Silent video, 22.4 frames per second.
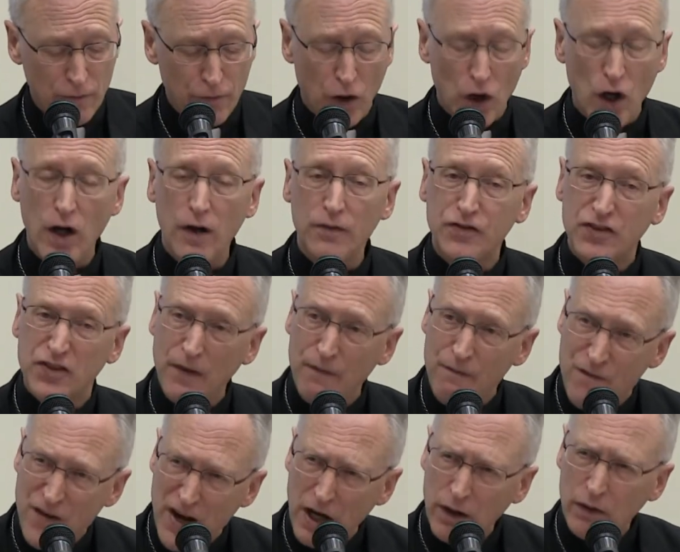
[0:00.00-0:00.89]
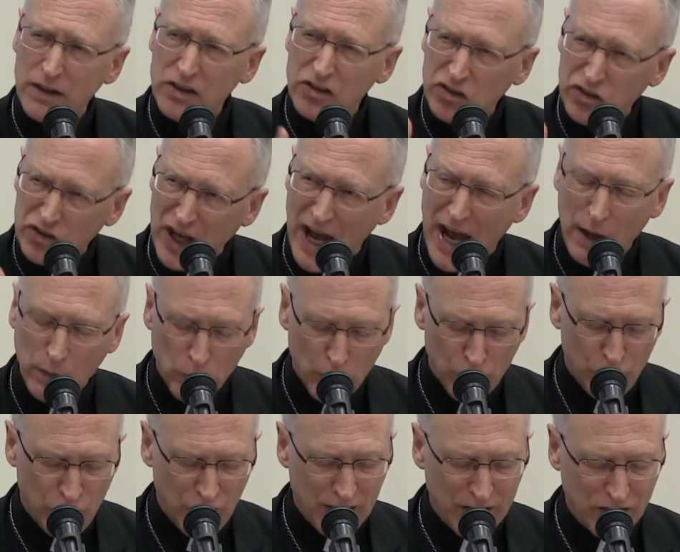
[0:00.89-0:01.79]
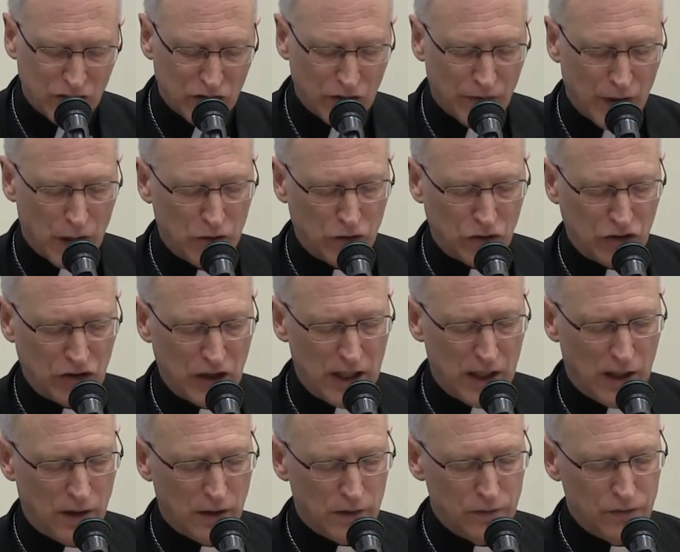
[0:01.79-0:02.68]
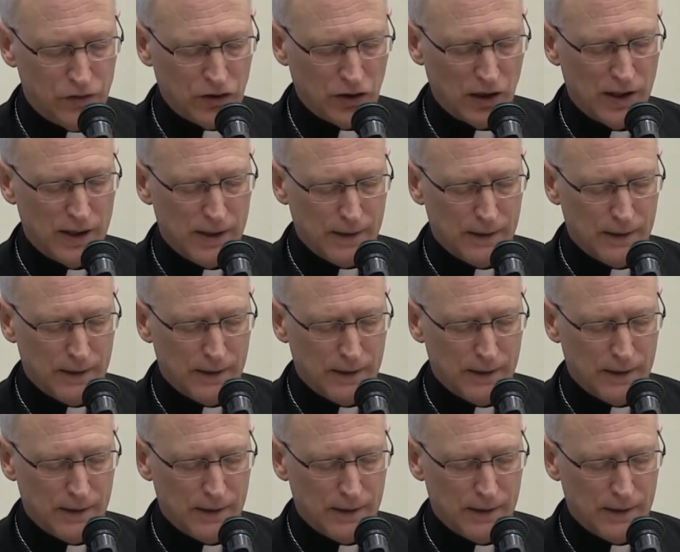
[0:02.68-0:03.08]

involves the very sacrifice of ourselves,